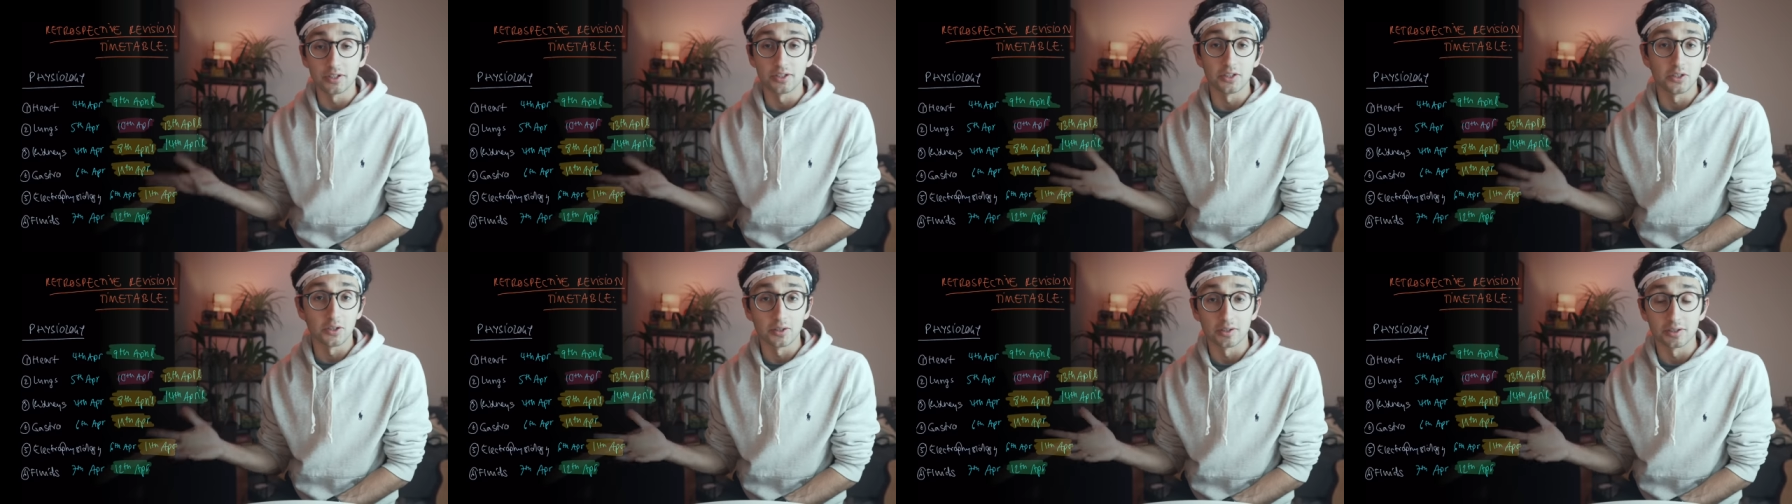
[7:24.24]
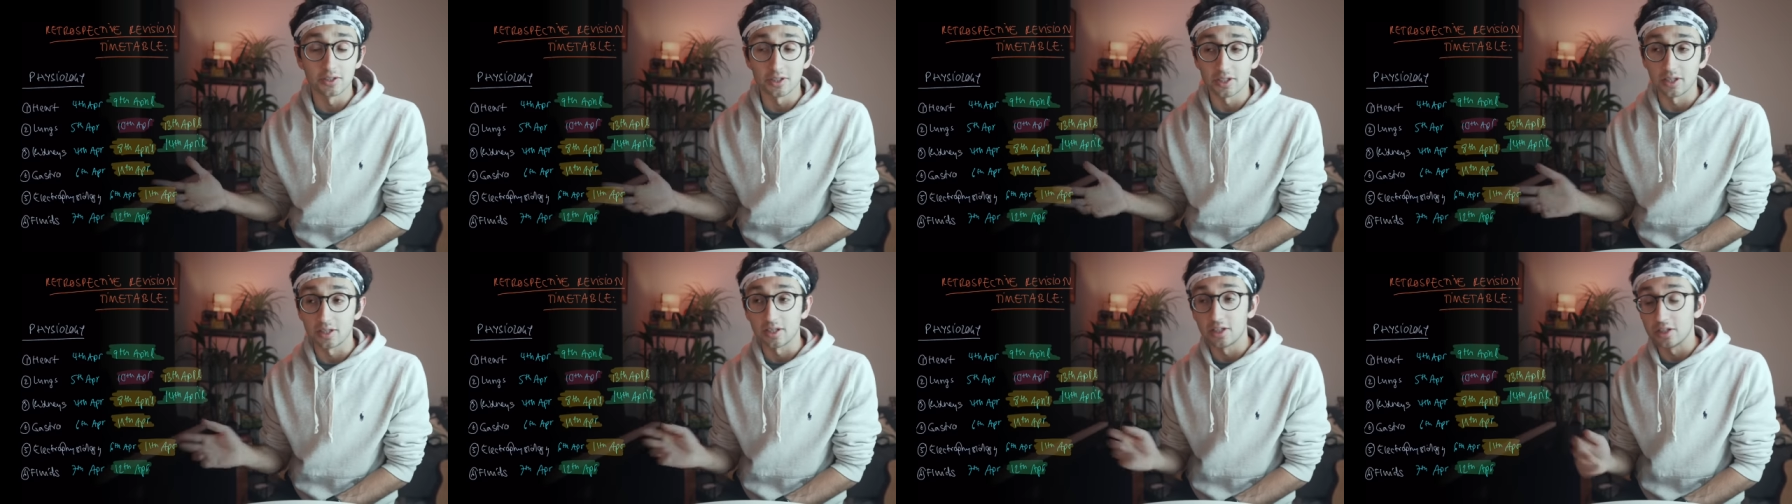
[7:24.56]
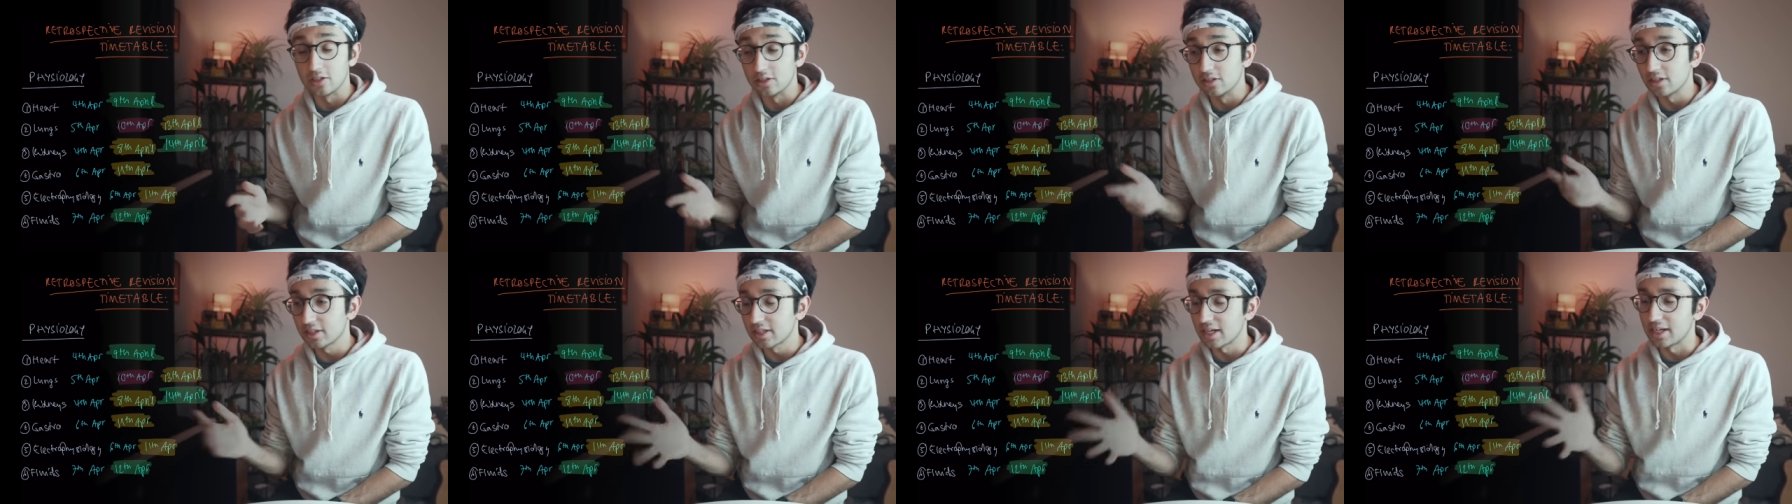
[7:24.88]
physiology.
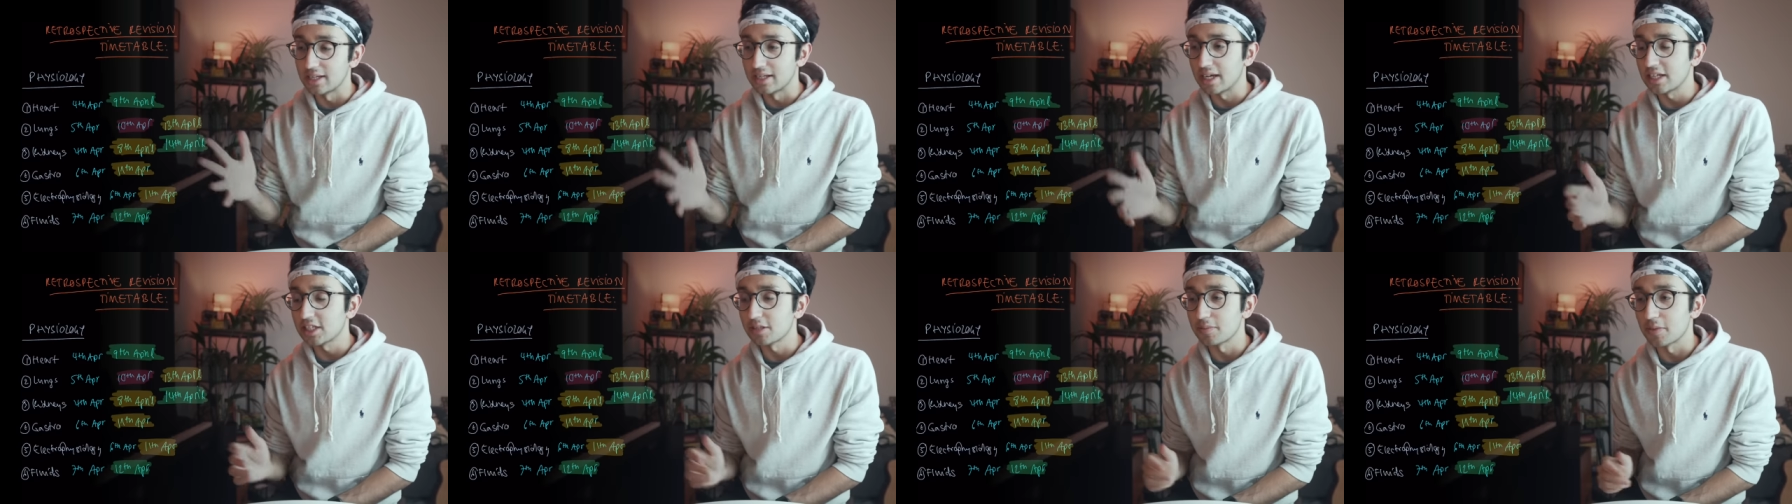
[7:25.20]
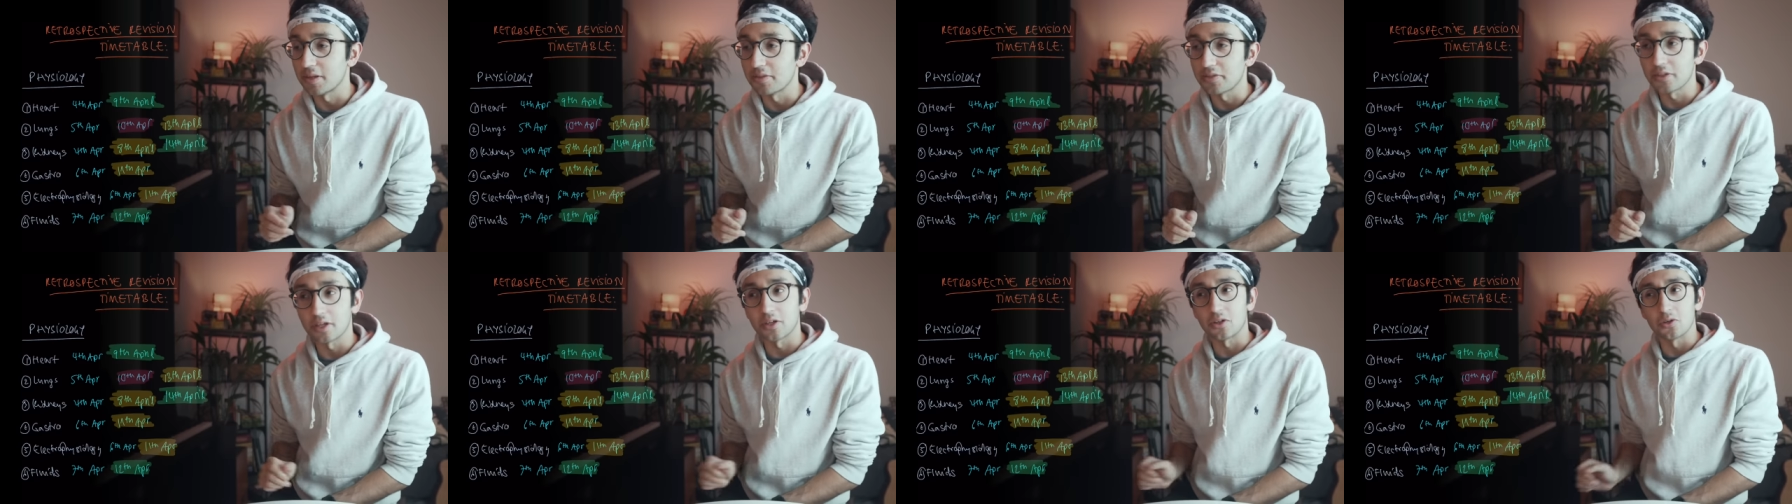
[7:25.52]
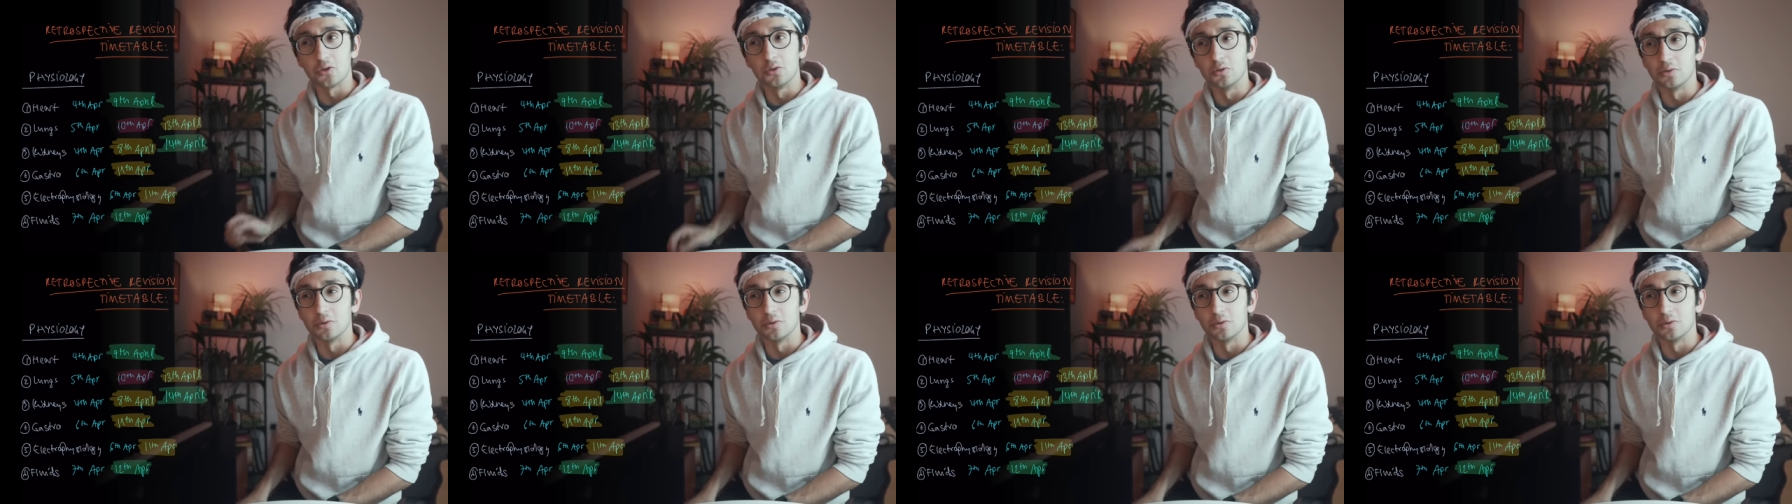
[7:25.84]
You look at anatomy and think,